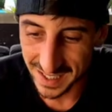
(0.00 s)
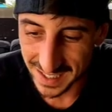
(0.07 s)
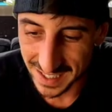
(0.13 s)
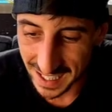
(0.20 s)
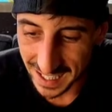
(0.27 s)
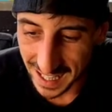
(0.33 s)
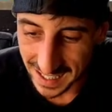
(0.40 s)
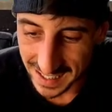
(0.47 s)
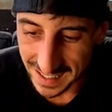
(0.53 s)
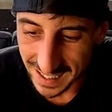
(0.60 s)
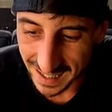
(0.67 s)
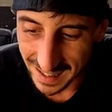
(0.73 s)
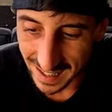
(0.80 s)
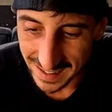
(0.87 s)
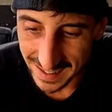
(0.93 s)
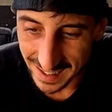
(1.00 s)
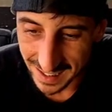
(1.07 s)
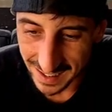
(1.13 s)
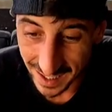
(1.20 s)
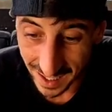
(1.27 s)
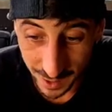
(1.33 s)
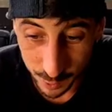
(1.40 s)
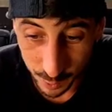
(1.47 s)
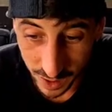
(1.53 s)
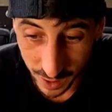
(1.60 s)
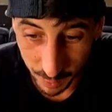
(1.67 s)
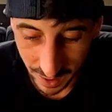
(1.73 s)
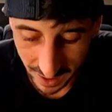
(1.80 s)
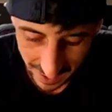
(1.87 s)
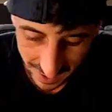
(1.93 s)
Let's see, let's see, let's see. Ticket
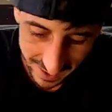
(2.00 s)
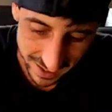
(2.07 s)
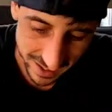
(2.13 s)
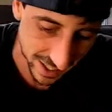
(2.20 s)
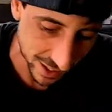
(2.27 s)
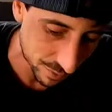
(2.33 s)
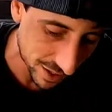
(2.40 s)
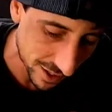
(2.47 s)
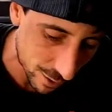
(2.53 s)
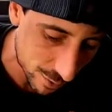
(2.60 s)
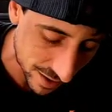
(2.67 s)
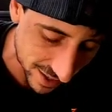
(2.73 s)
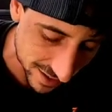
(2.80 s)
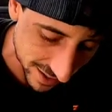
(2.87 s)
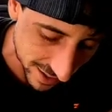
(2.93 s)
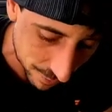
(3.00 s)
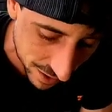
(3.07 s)
23. Here we go, man.